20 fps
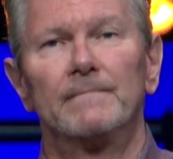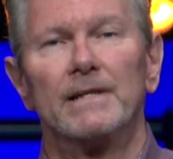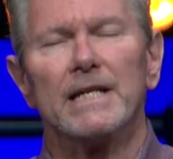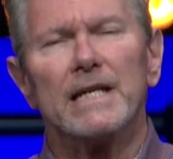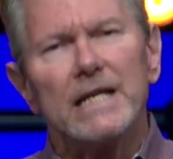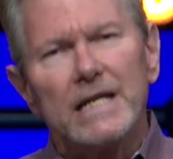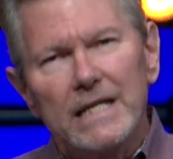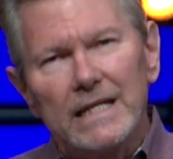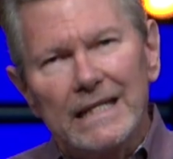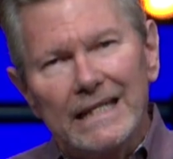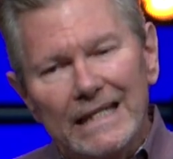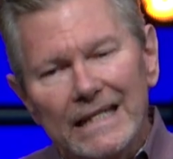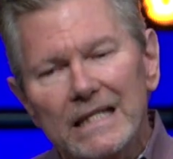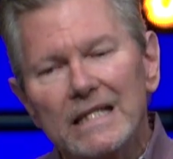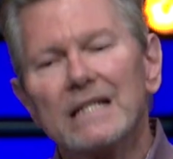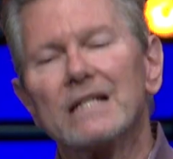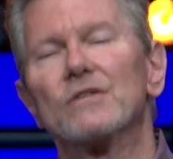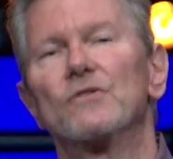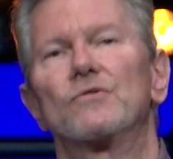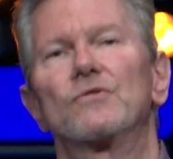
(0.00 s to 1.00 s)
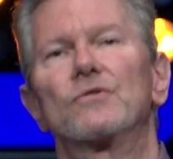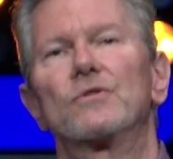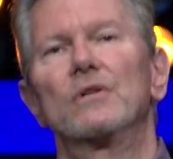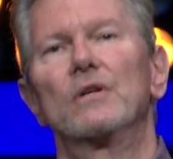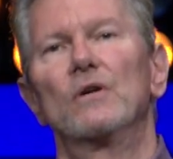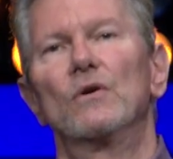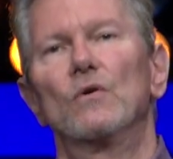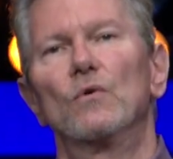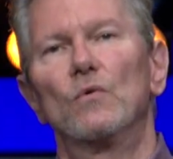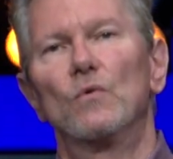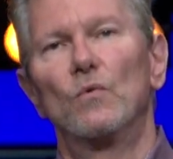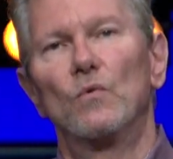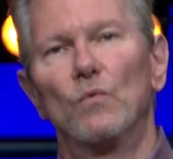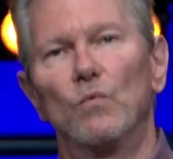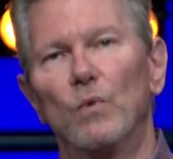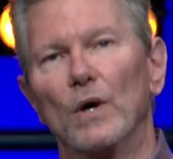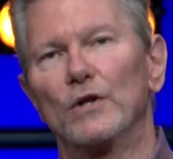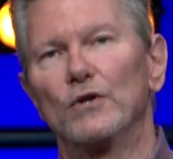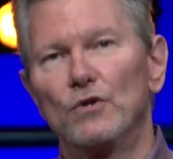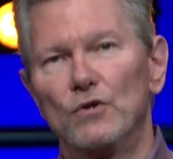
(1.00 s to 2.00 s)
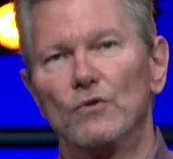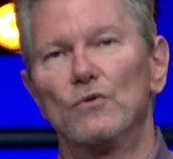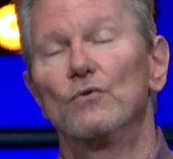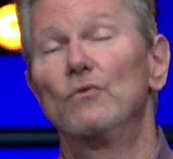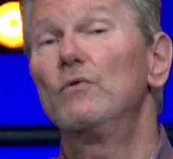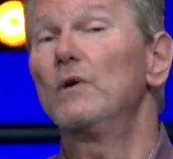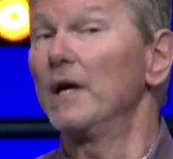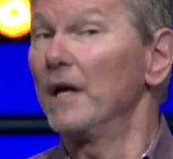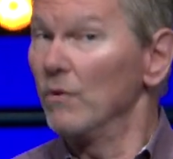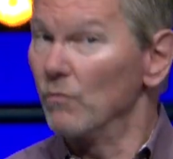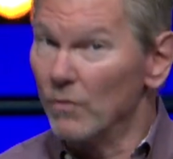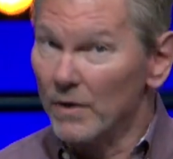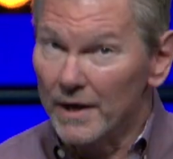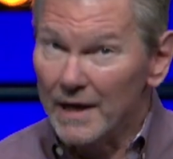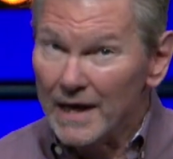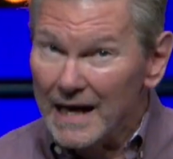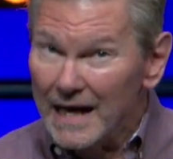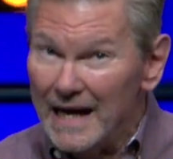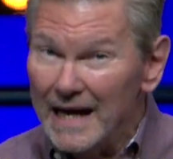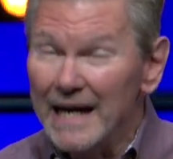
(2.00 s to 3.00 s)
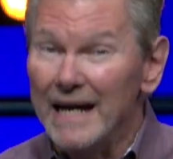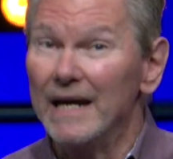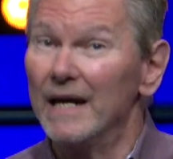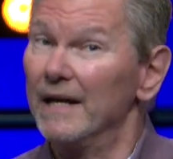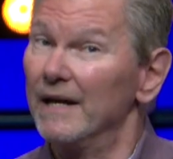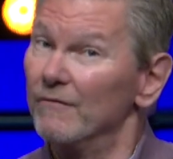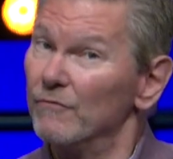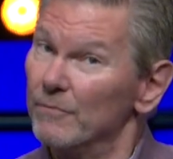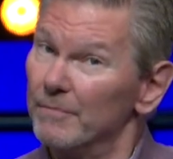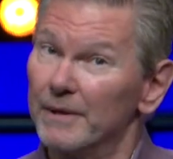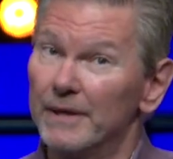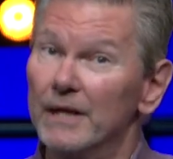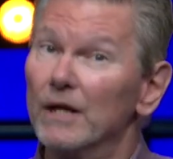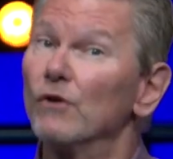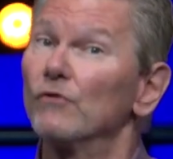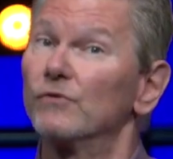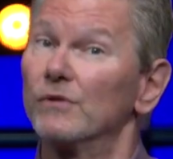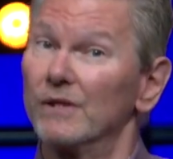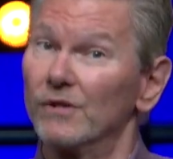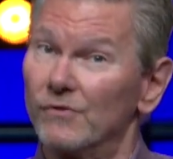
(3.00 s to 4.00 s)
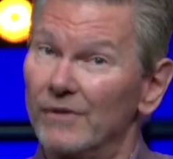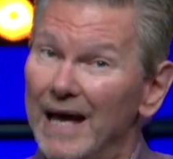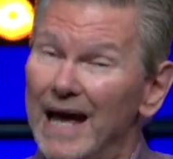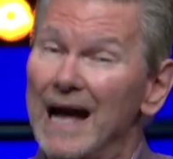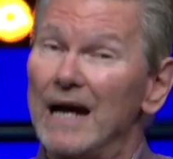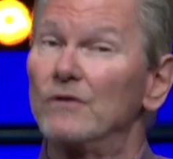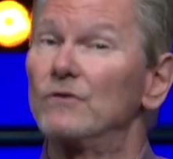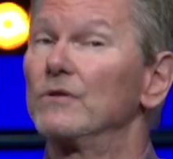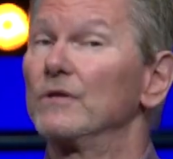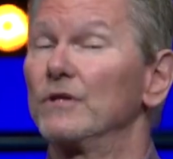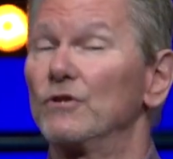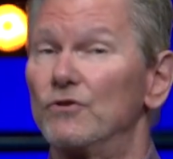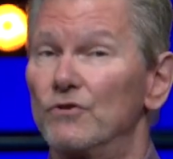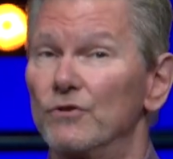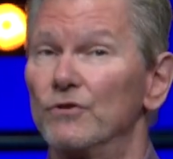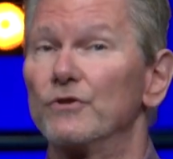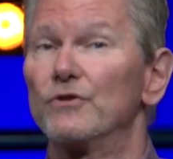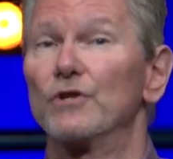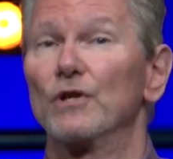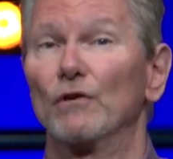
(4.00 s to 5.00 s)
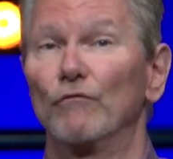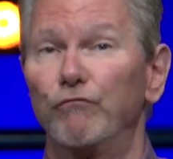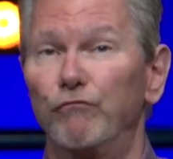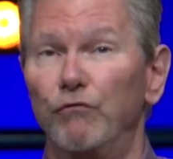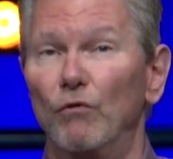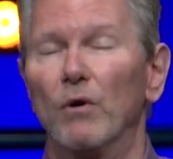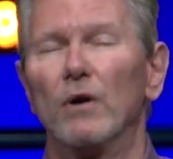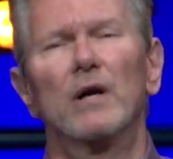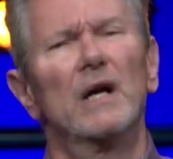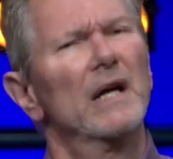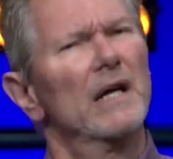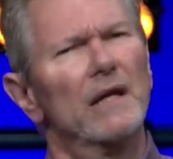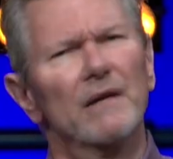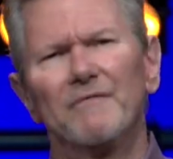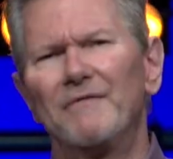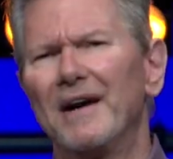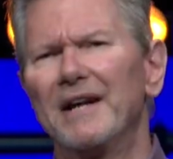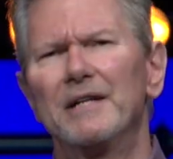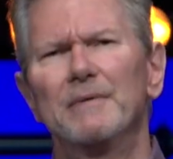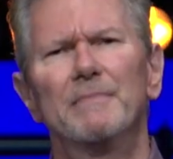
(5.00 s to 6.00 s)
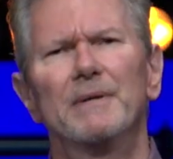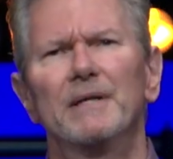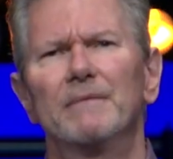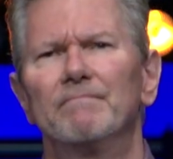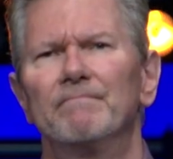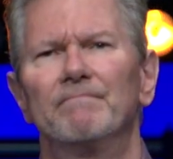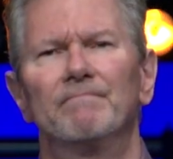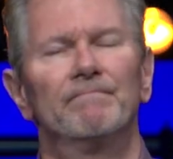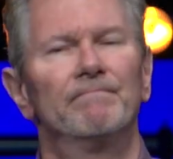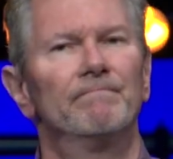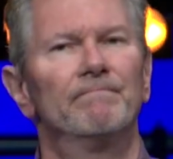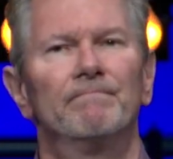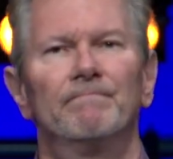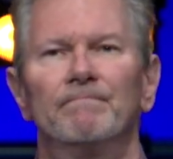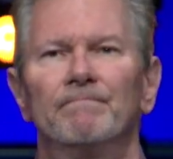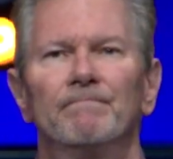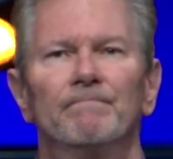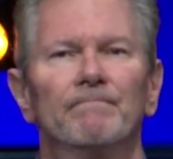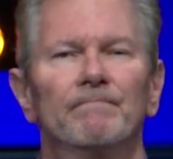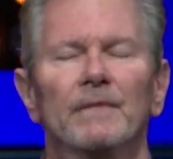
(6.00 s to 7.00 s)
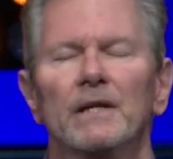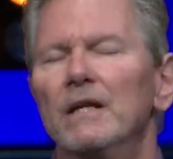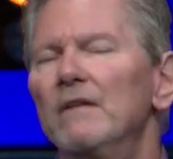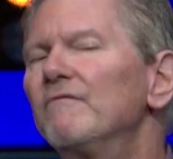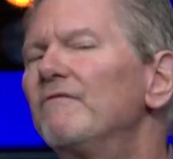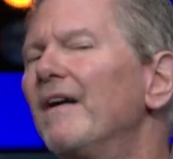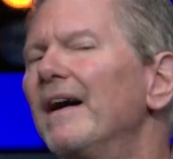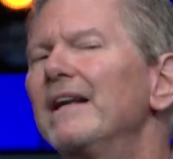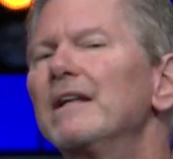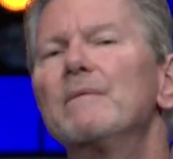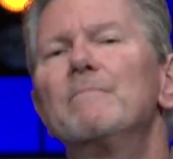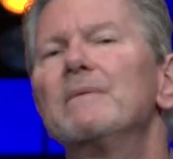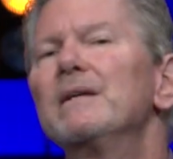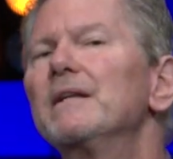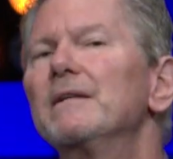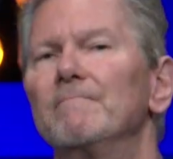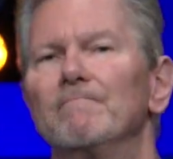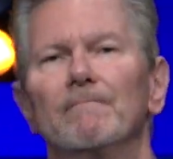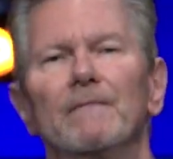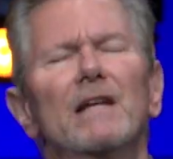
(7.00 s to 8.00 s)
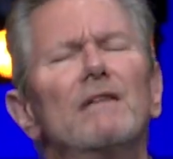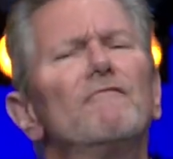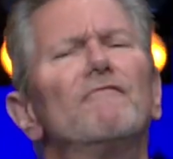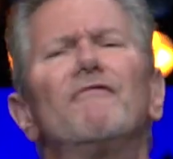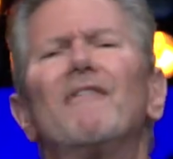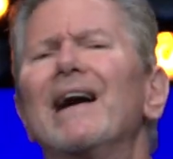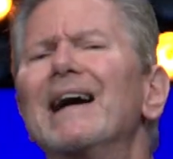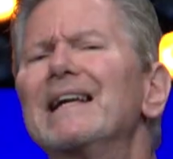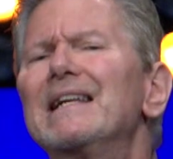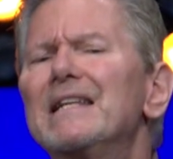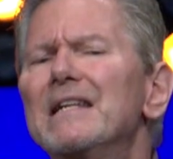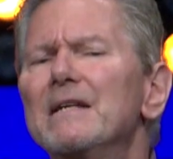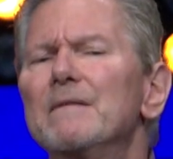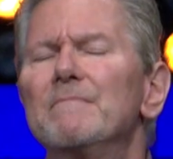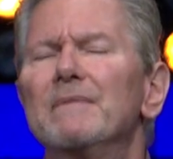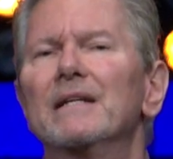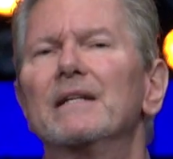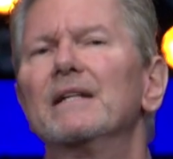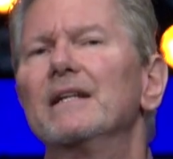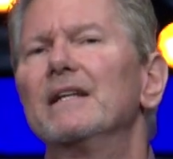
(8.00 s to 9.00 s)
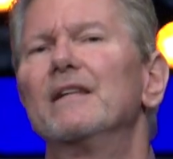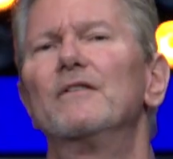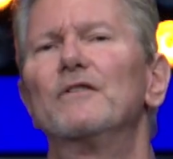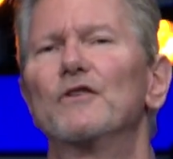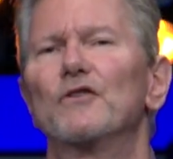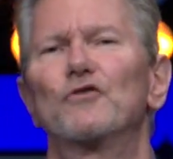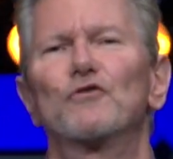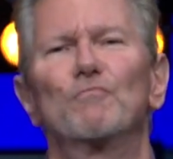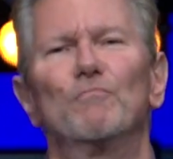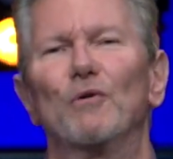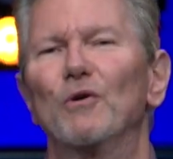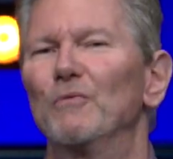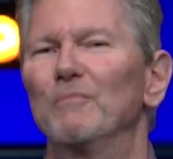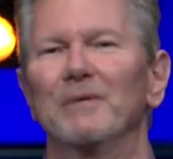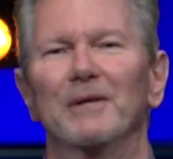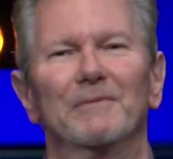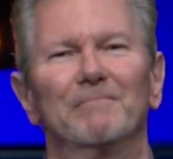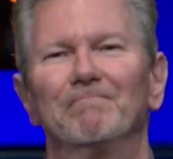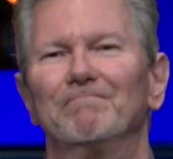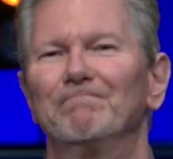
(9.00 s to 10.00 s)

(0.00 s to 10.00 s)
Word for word: He is what you and what I and everybody else is actually searching for. Invite him in. Invite him in. Invite him in in this moment.